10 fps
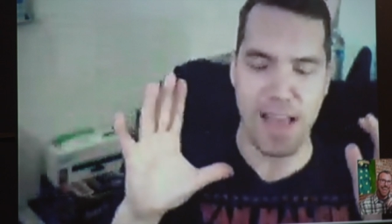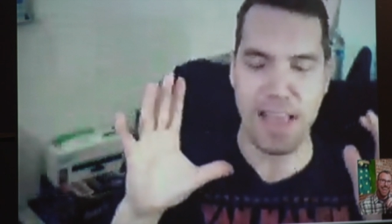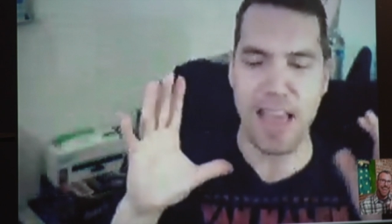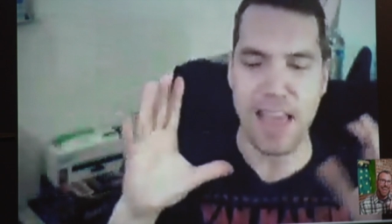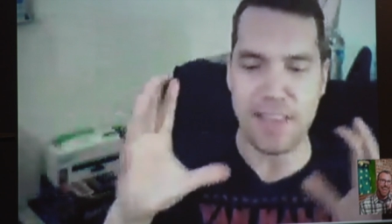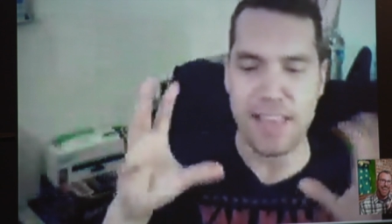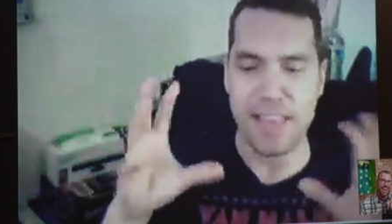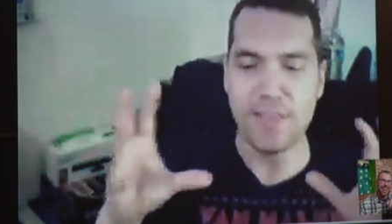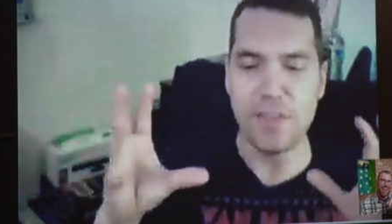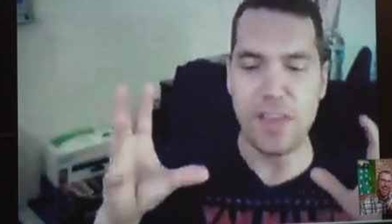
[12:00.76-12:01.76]
I,
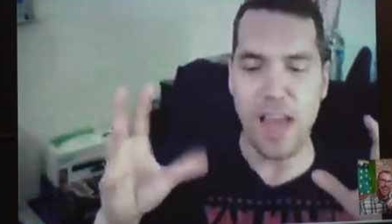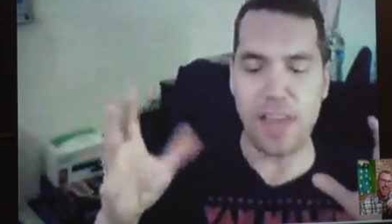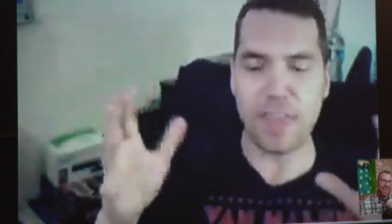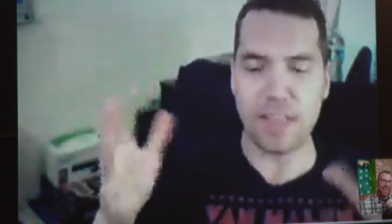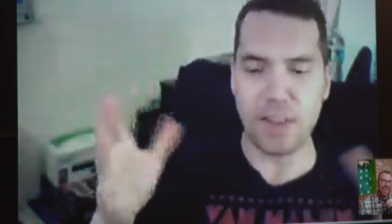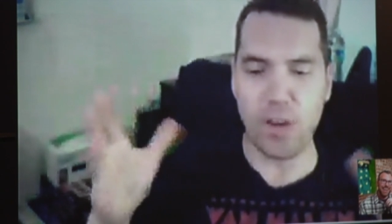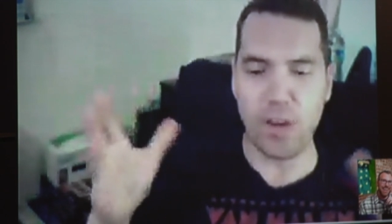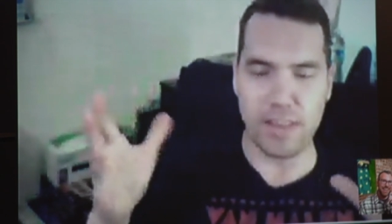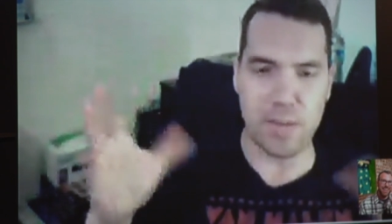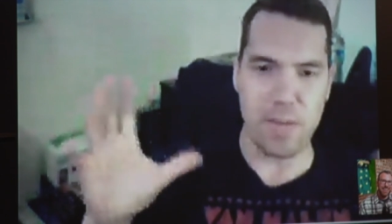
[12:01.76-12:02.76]
even. I think the great
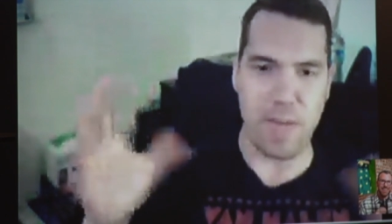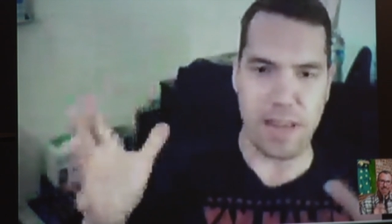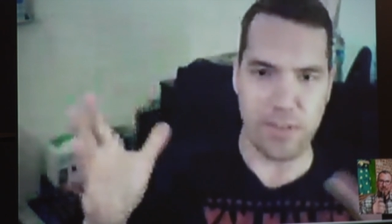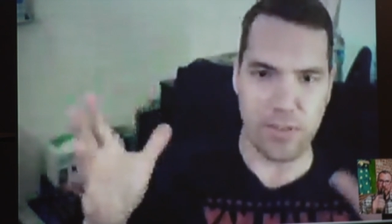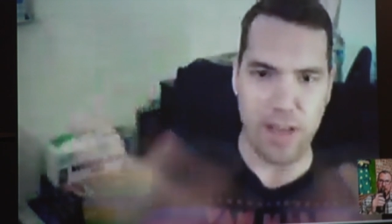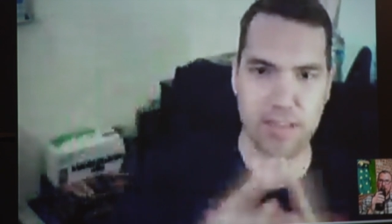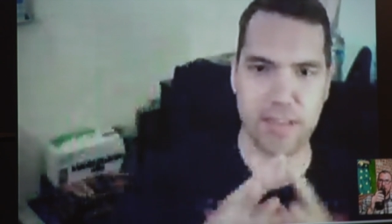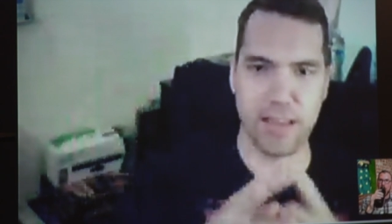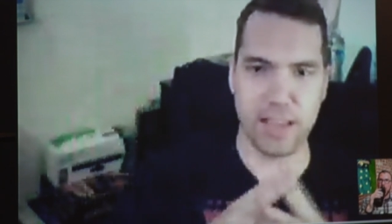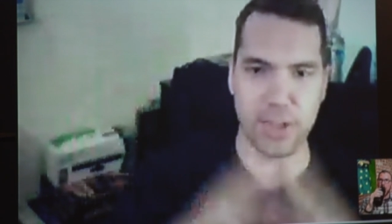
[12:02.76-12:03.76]
thing about Massive Chalice is
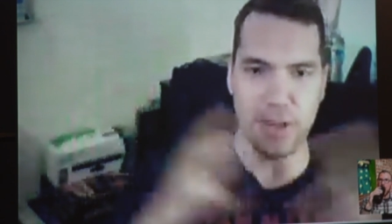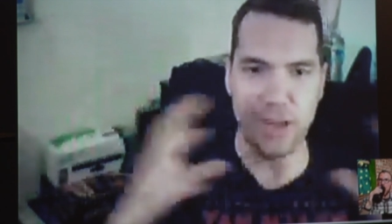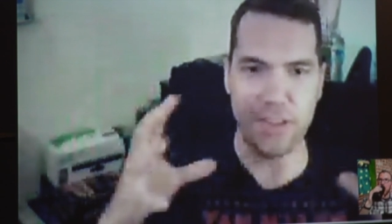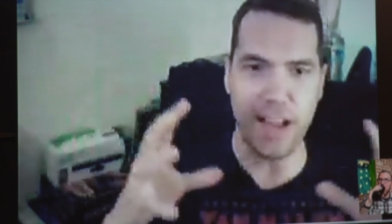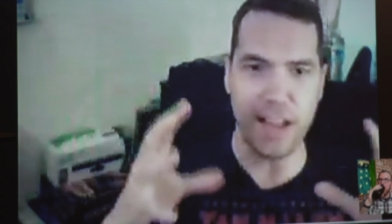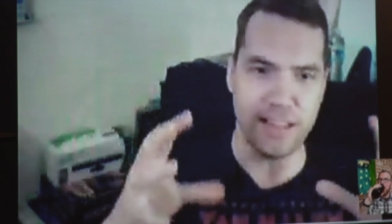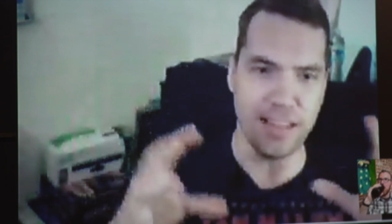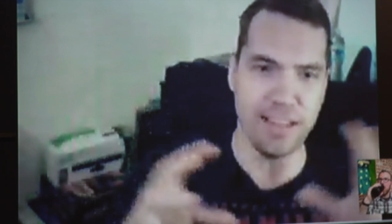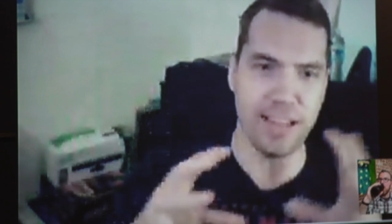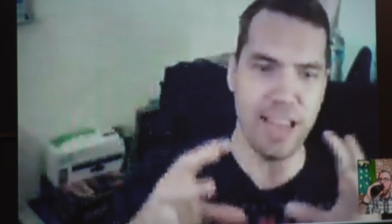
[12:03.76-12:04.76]
like you hear the
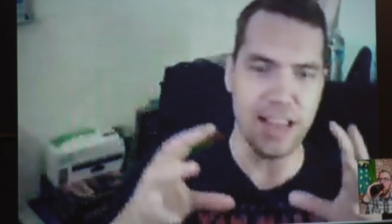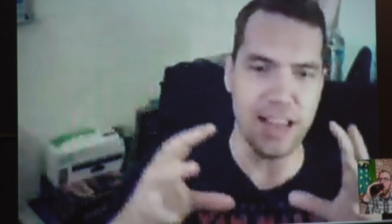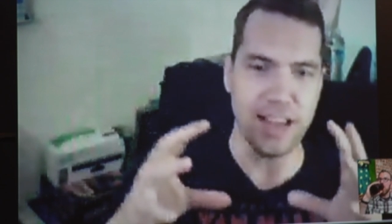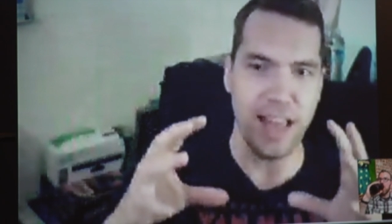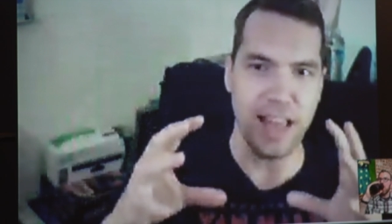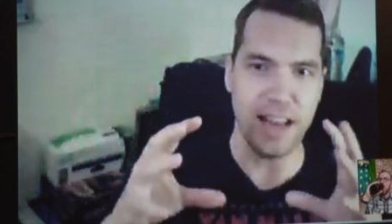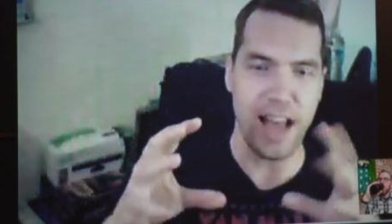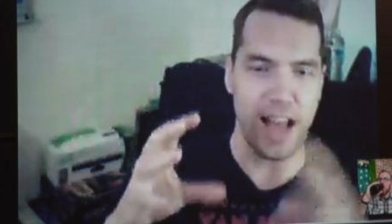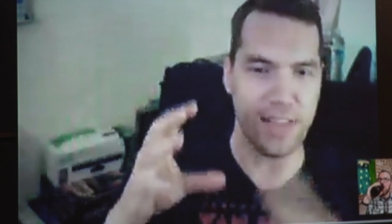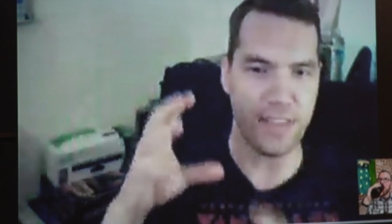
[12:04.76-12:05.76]
idea, and and
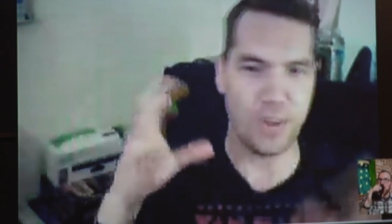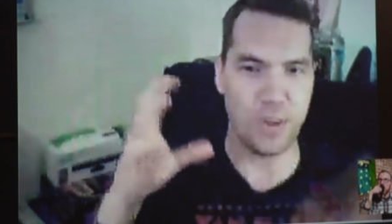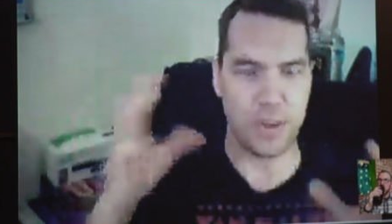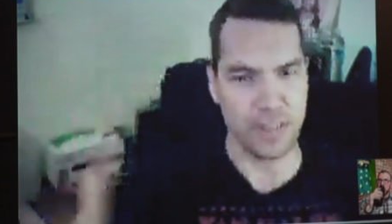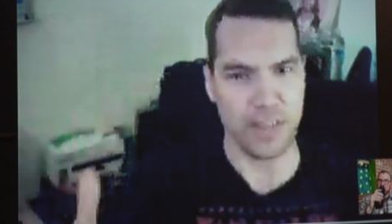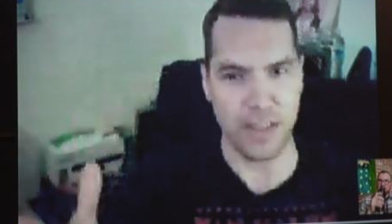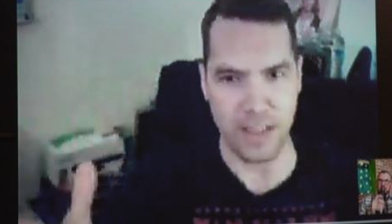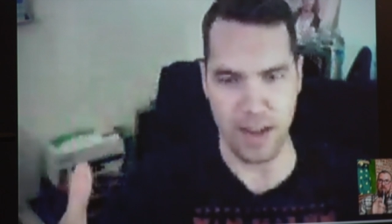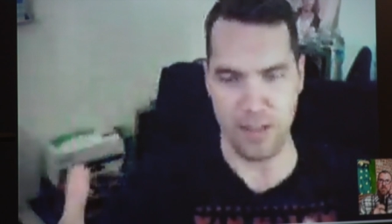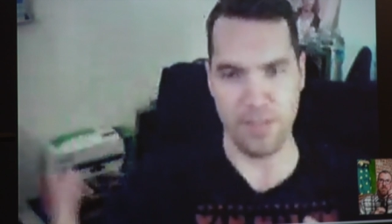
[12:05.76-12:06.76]
I think you can see
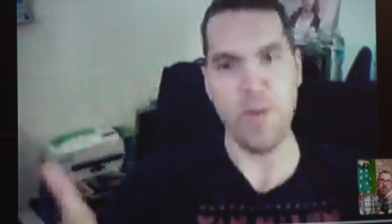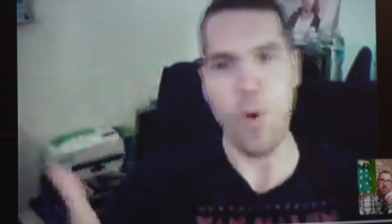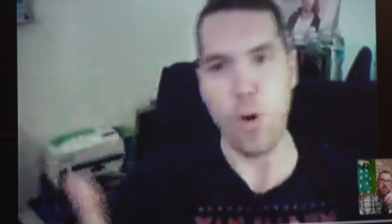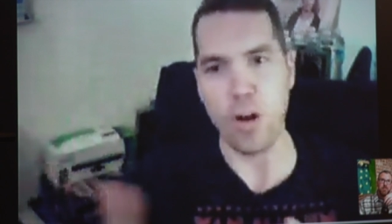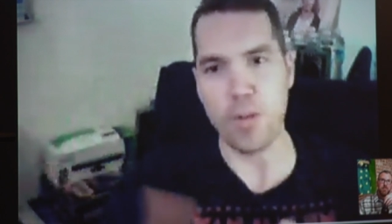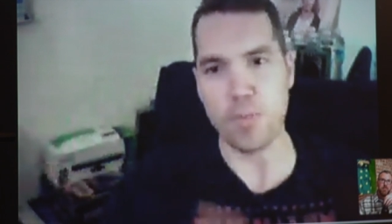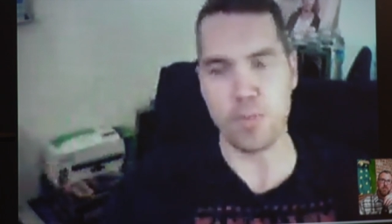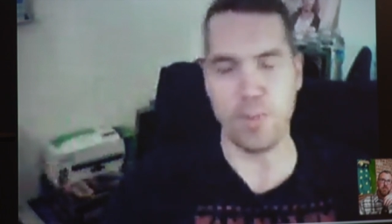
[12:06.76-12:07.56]
that on the forums.